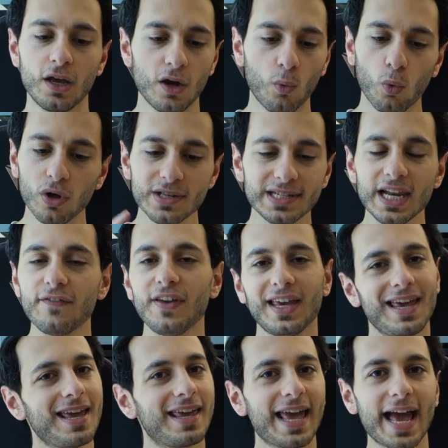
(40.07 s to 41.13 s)
one's
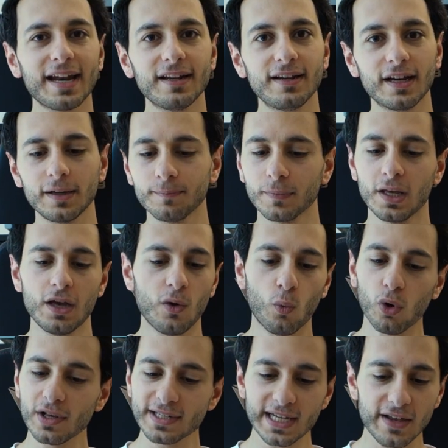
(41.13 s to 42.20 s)
living in Canada,
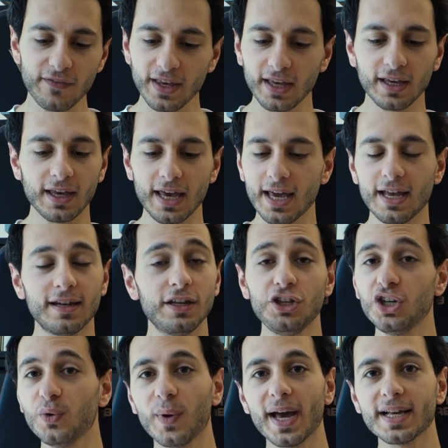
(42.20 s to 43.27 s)
one's living in the
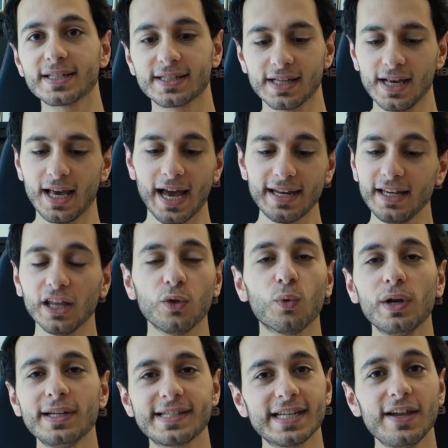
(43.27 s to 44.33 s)
US, and the other
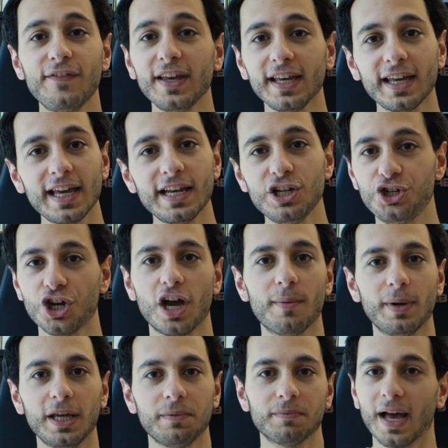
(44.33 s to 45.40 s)
one's living in
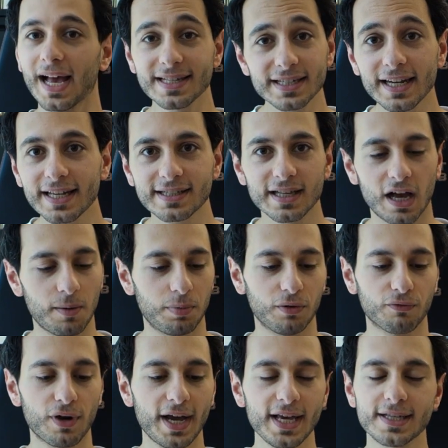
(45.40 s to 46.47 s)
Germany. As an example,
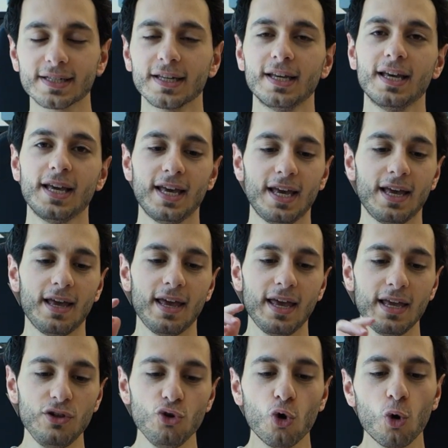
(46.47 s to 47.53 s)
right?
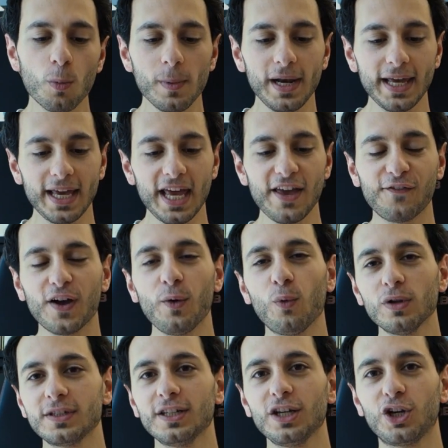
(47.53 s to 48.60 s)
Normally, if I
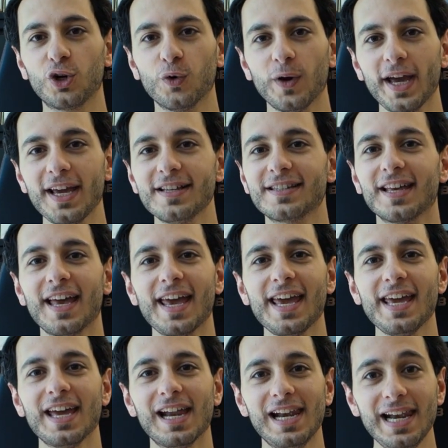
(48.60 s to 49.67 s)
wanted to create
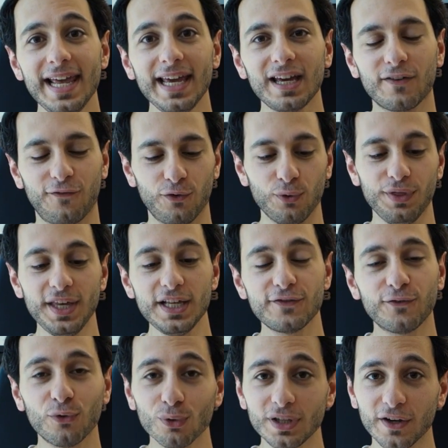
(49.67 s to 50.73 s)
a link for
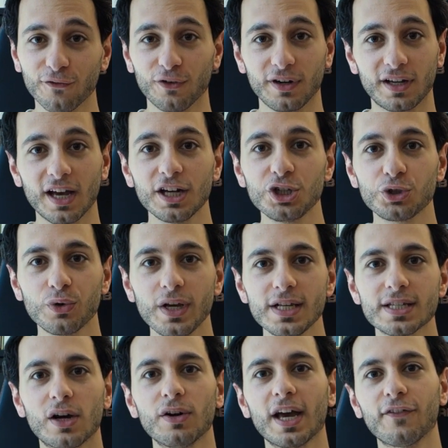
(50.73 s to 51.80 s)
these 4 different
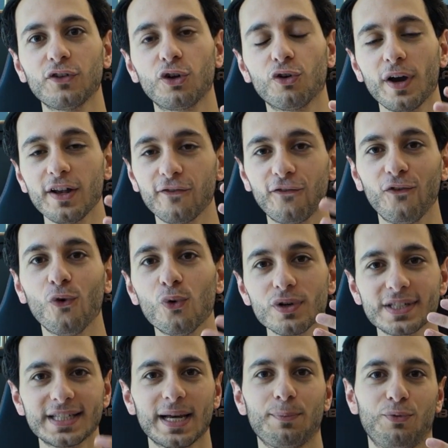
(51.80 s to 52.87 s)
countries, I would have to create 4
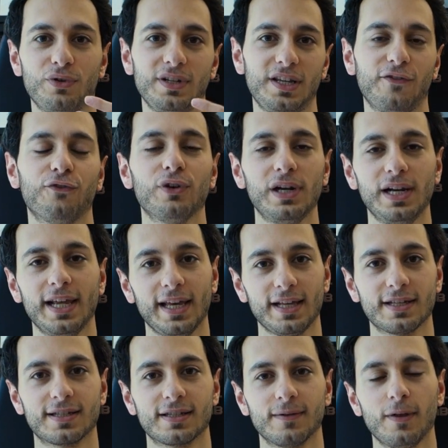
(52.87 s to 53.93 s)
separate different
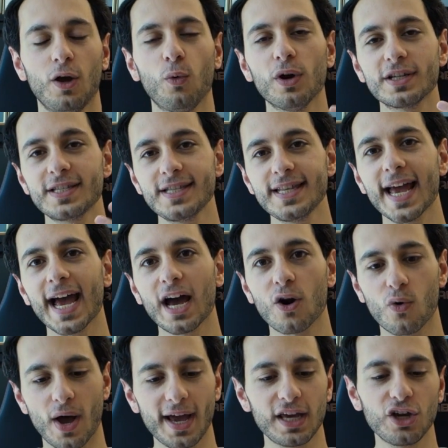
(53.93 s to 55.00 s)
links. Whereas
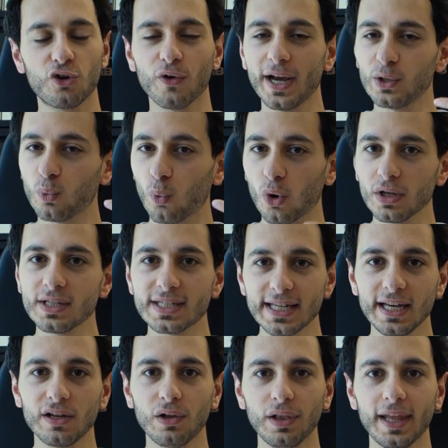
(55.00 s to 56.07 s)
now I can create one
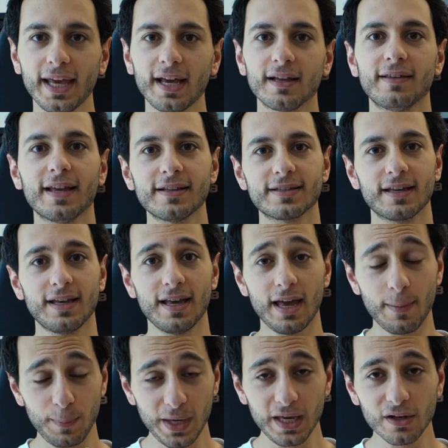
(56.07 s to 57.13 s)
single link that
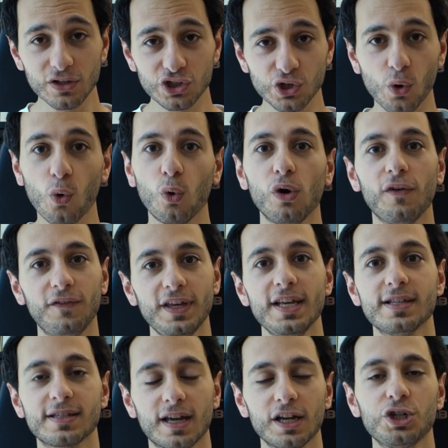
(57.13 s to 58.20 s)
appeals to all of
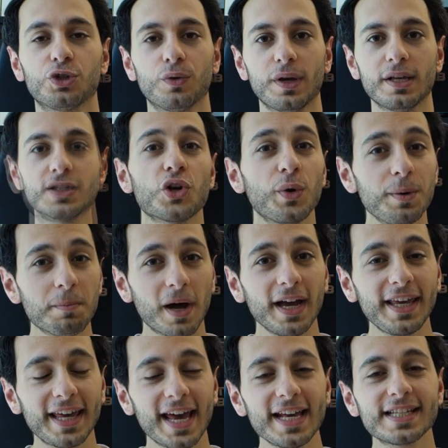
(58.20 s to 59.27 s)
these countries. So in
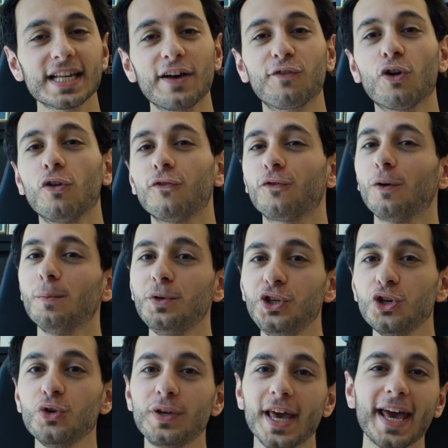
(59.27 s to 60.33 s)
my case, I've gone from
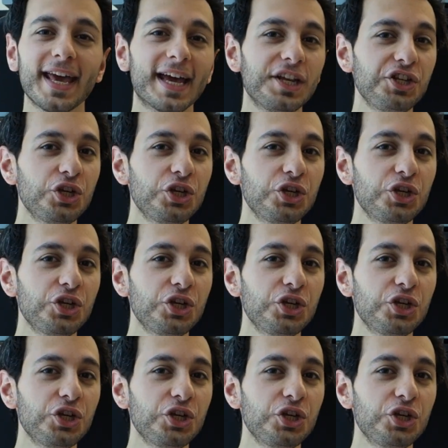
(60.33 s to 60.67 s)
UK and